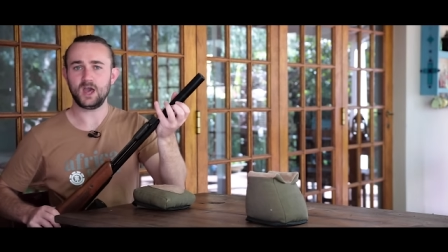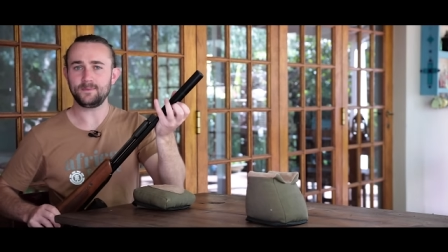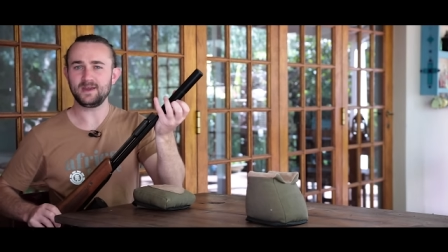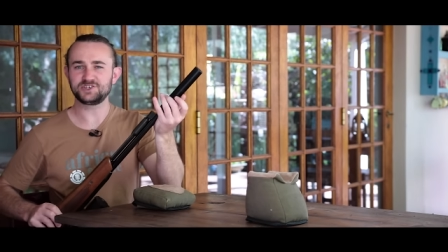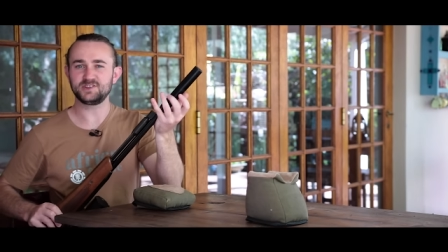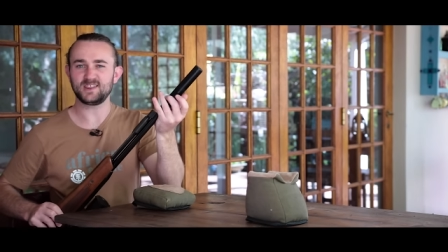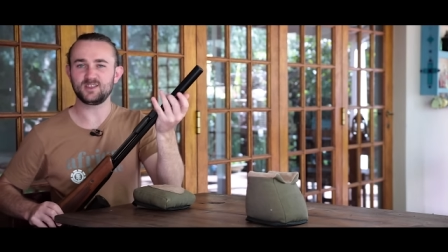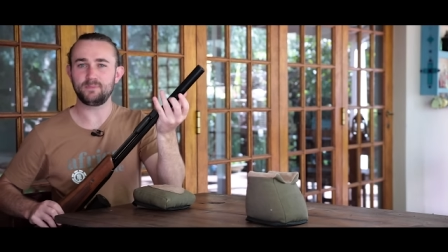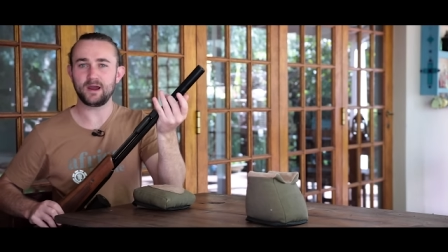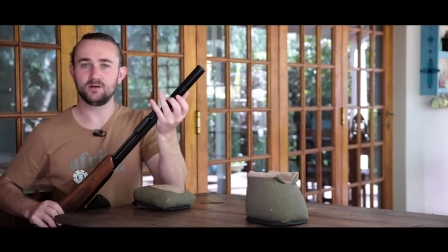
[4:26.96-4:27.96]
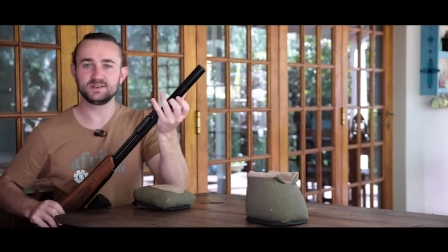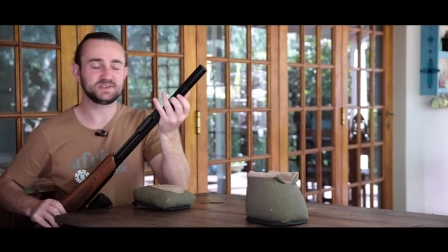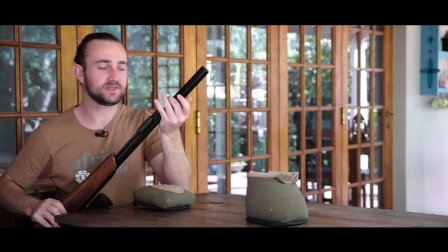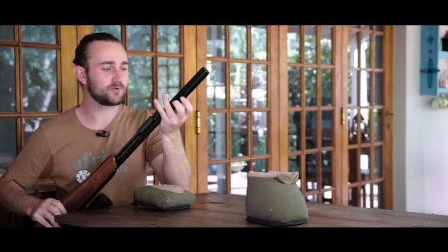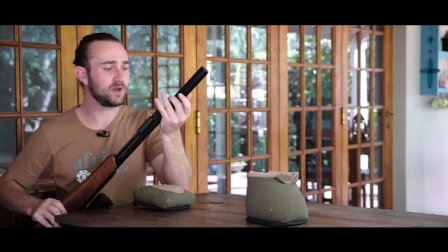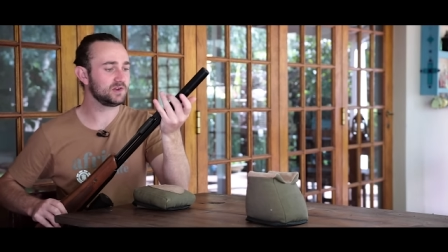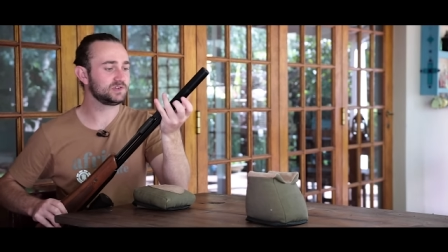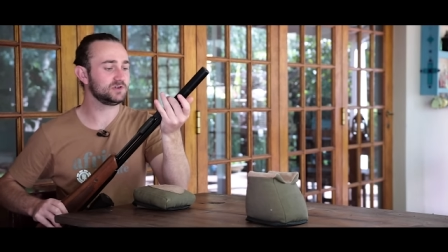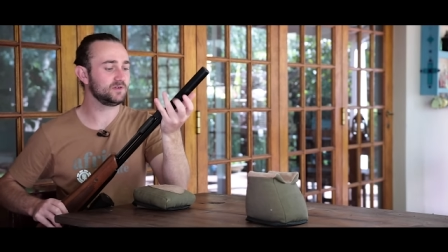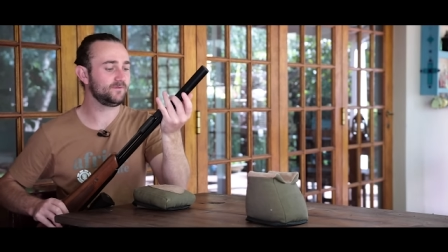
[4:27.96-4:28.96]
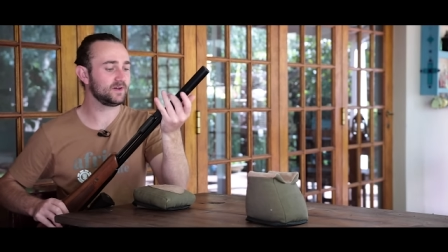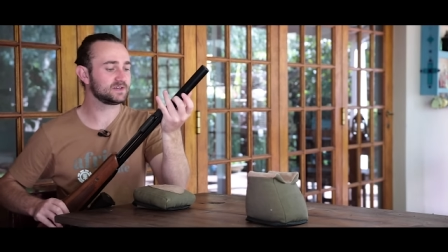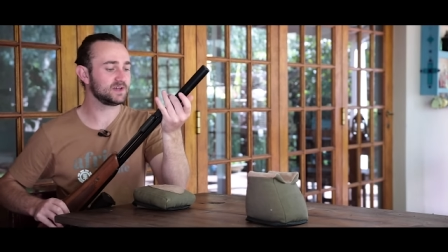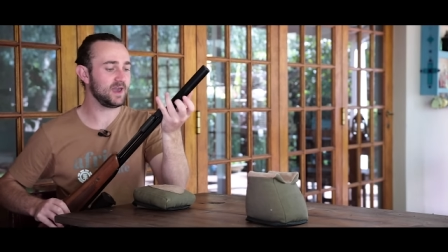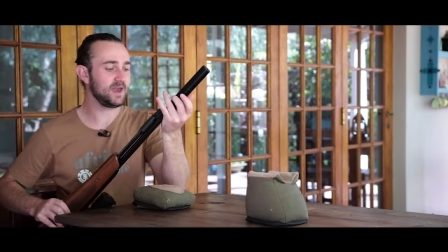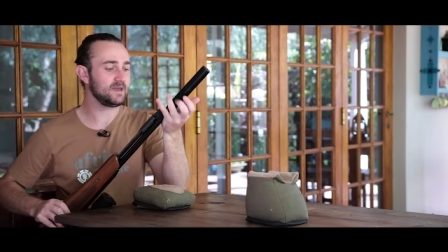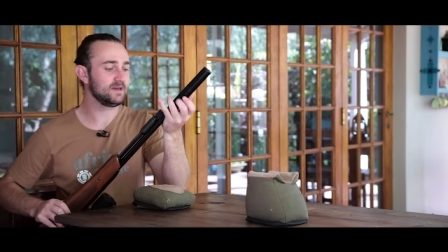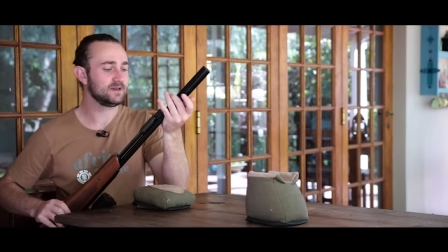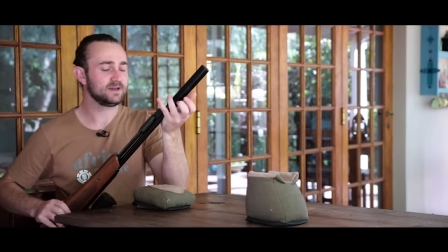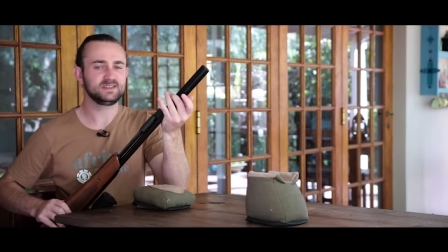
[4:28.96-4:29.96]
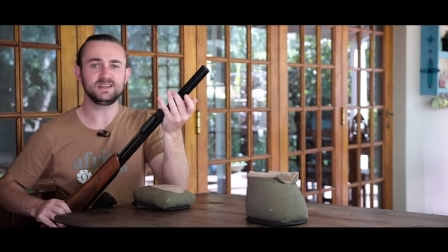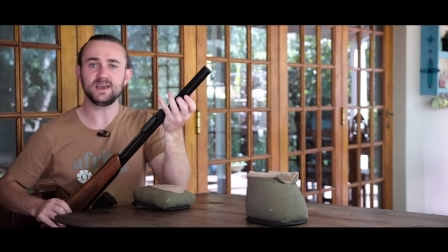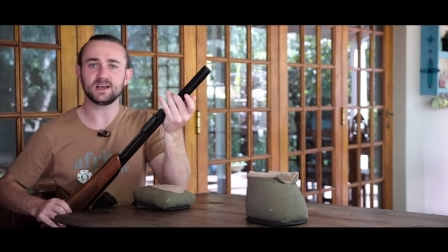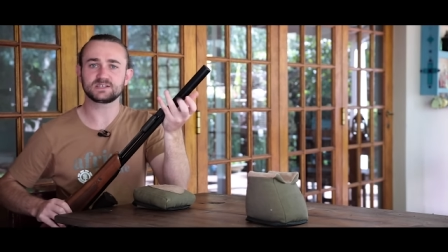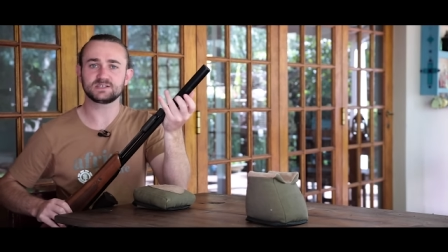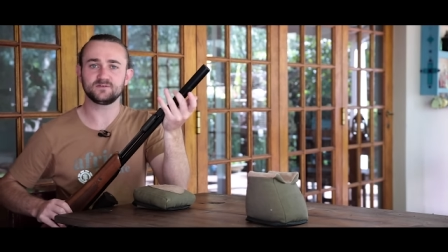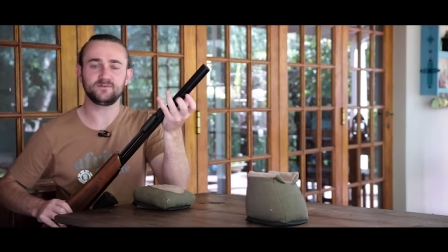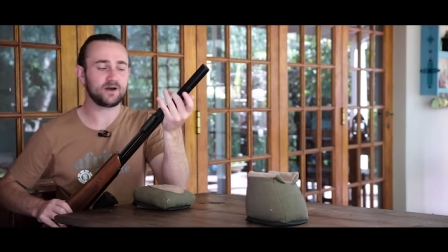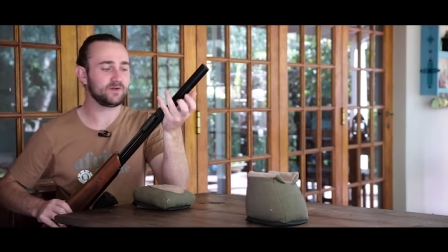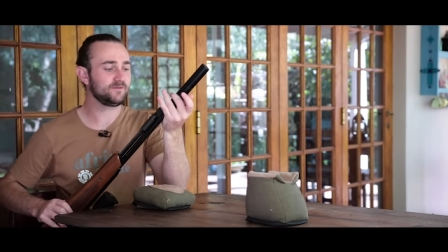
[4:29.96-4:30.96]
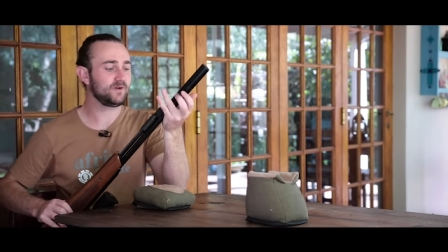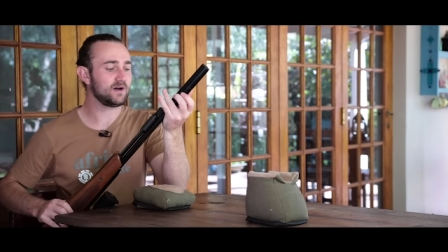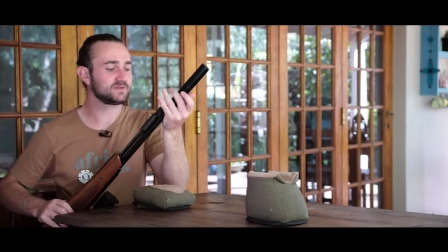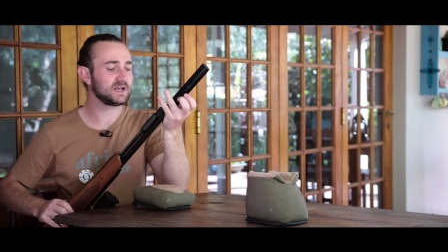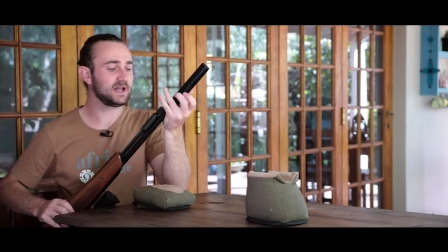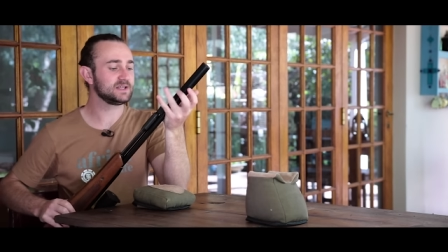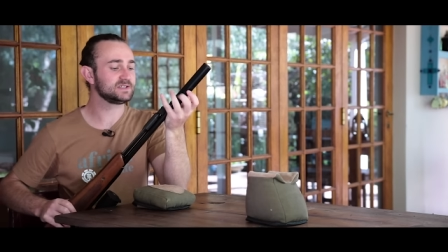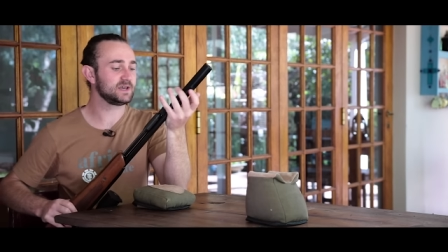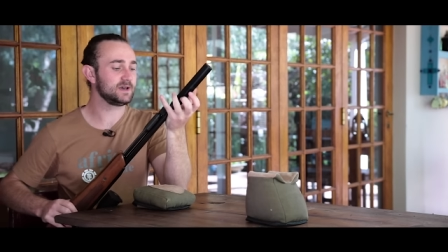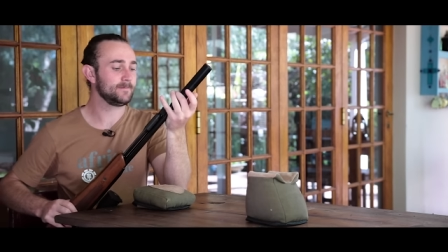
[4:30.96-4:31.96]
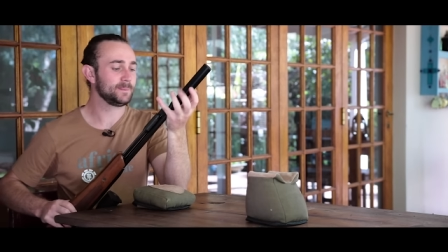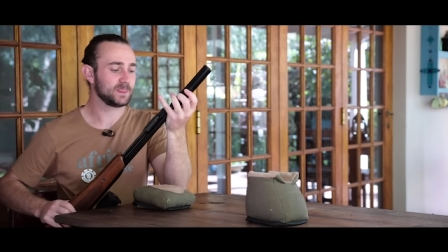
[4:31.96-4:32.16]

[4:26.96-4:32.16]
I mentioned that the barrel is threaded to fit a TX585 silencer.